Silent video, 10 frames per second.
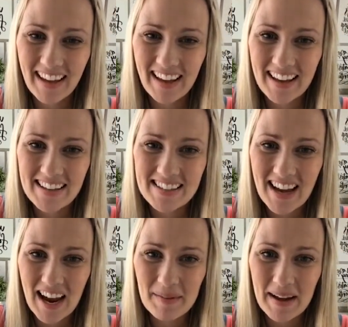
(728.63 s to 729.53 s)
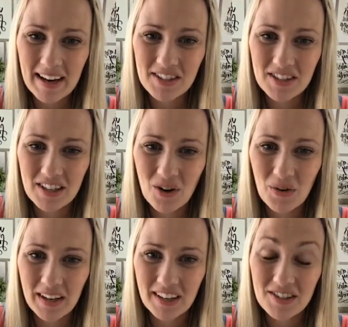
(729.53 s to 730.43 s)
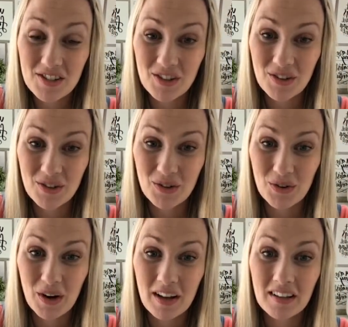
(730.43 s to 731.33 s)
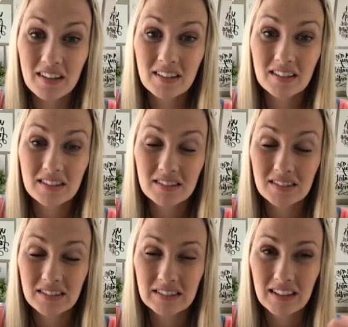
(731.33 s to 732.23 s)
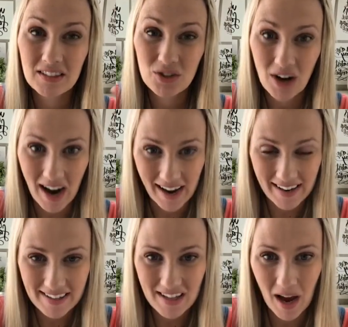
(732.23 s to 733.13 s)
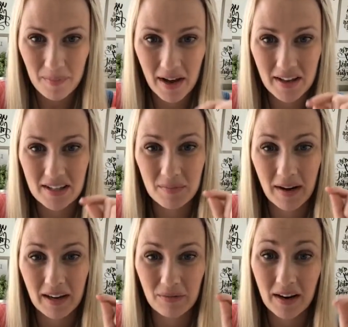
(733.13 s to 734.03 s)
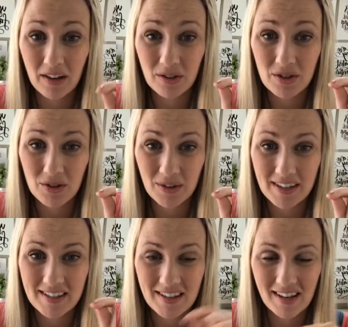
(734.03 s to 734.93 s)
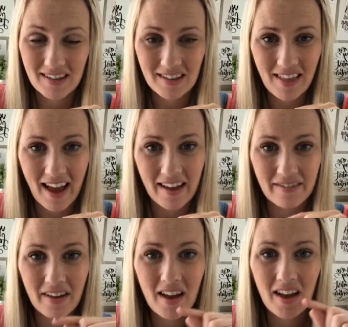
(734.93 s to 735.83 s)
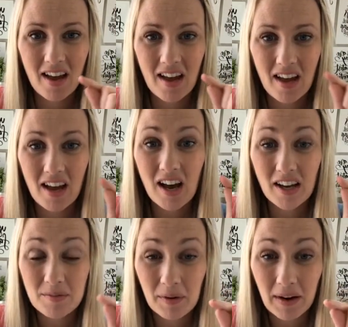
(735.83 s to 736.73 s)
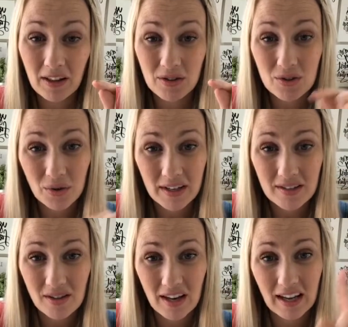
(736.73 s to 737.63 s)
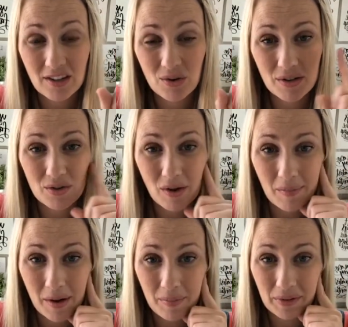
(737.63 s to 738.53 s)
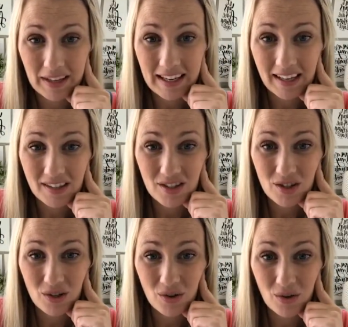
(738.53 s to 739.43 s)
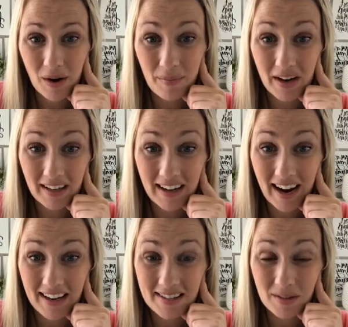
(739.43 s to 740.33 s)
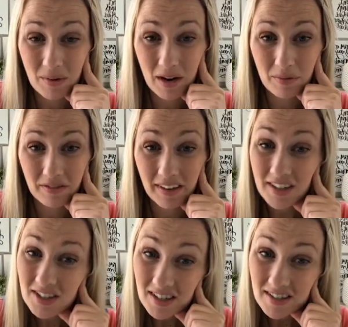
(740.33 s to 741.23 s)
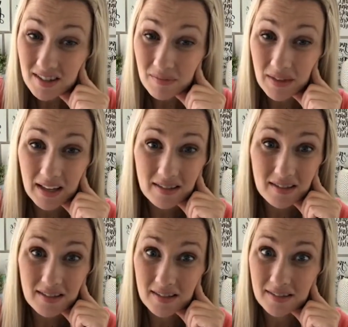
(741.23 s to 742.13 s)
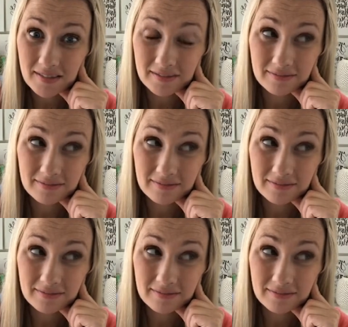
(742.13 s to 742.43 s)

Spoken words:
And I'm actually going to try to hop on to my regular stories, not the live, onto my regular stories so that I can do a swipe up link to a podcast about perfectionism that's